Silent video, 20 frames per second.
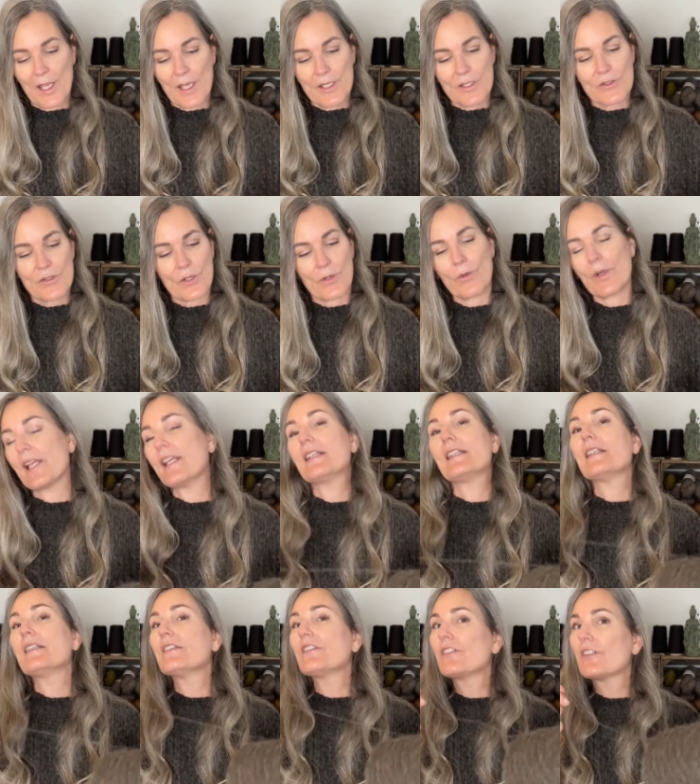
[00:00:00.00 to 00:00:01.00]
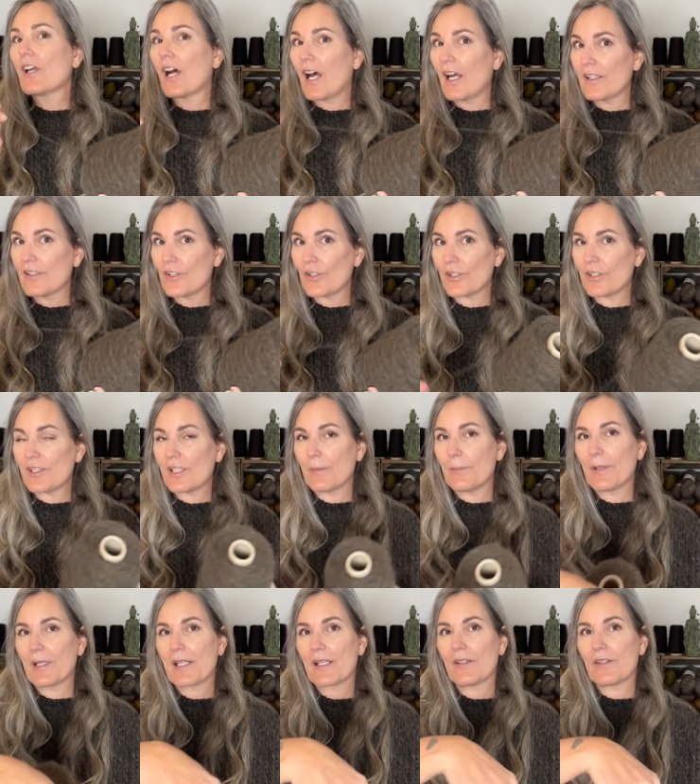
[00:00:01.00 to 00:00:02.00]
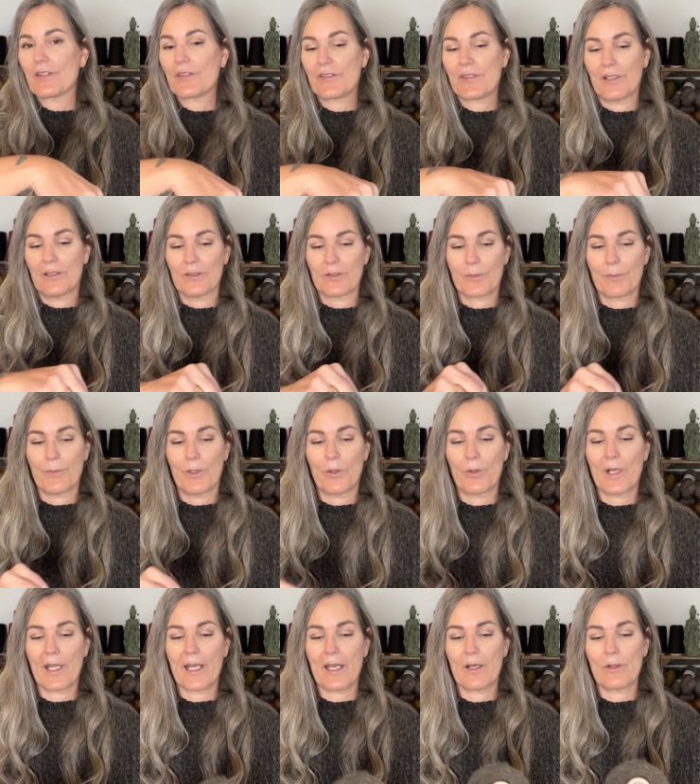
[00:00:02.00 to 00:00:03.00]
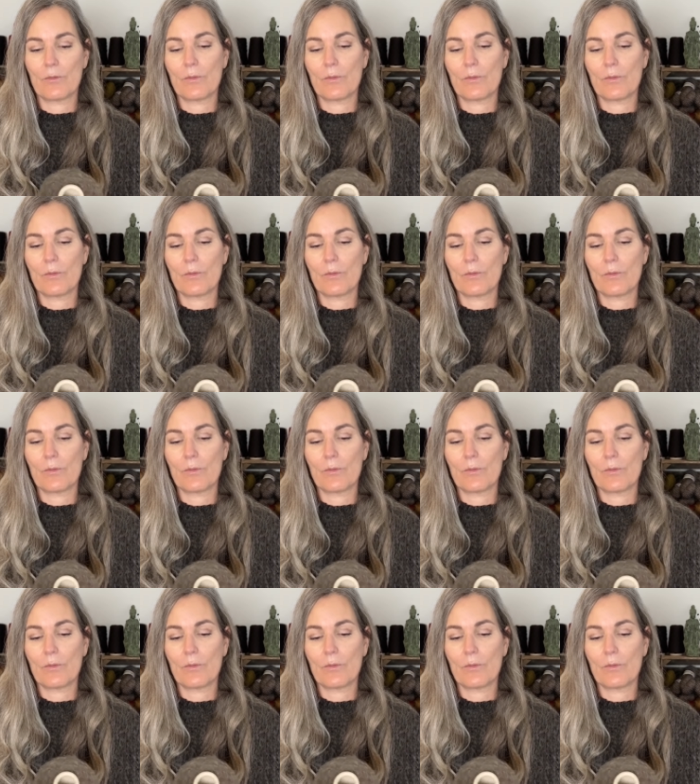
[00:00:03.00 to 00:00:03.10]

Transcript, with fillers: So it is not your typical silk mohair,